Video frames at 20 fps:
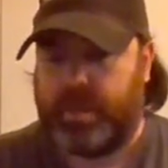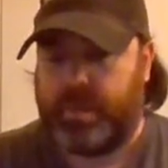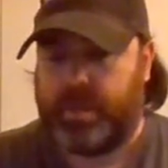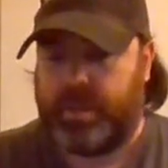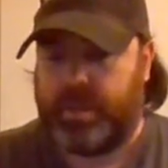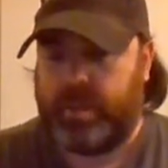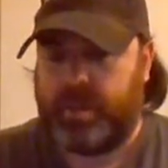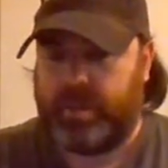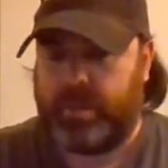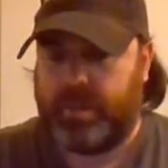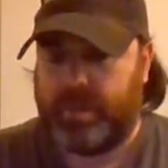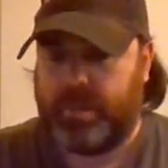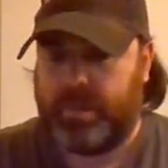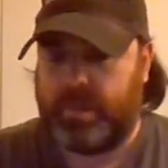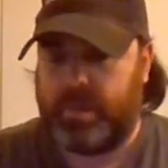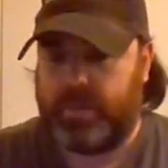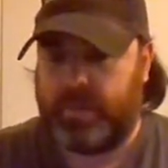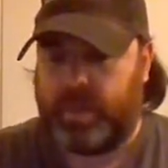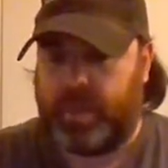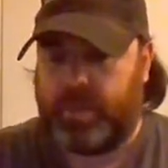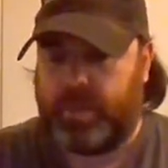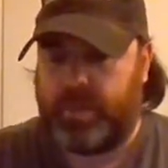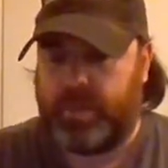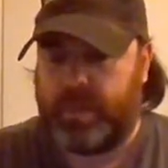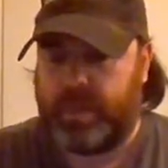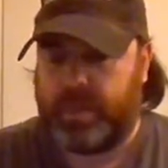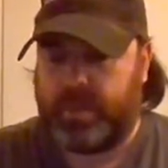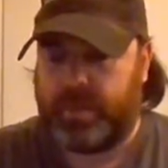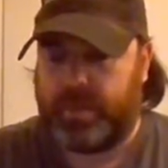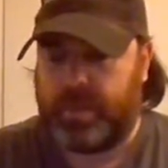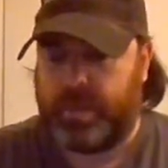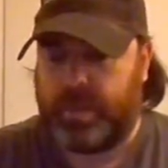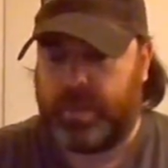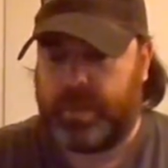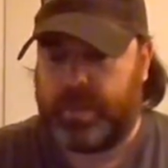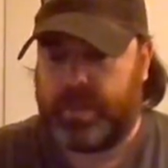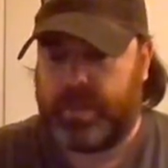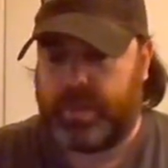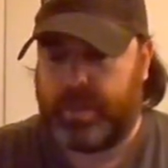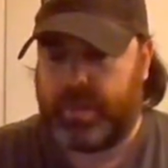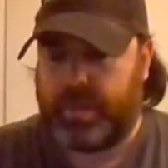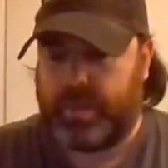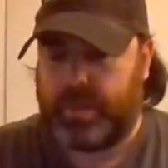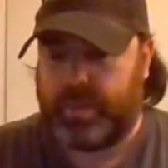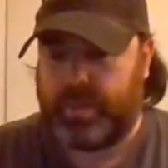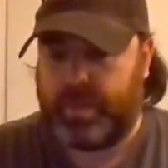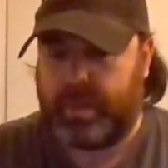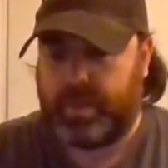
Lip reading: my vehicle here. So let's